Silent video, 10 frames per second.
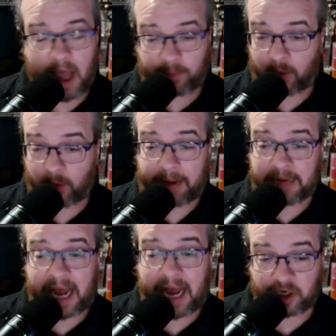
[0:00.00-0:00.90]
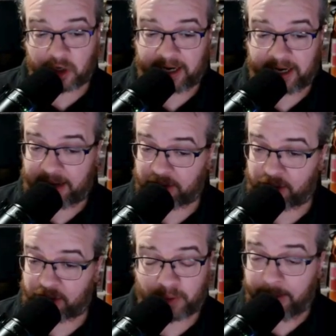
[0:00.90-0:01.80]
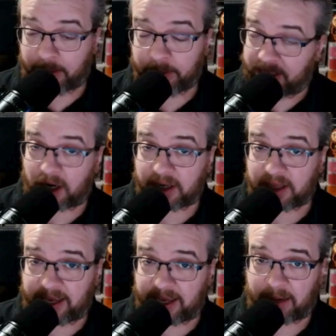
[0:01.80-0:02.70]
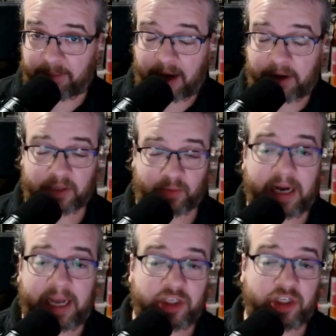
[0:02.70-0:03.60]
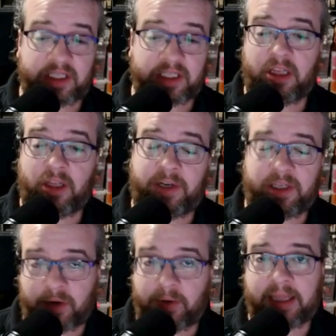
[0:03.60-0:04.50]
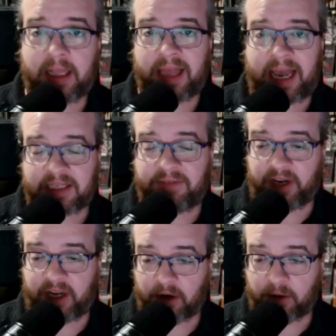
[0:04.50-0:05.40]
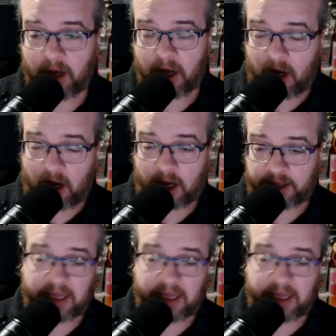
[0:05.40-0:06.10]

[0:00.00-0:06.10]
But what I'm not doing and should probably start thinking about is what I just alluded to in the last video, the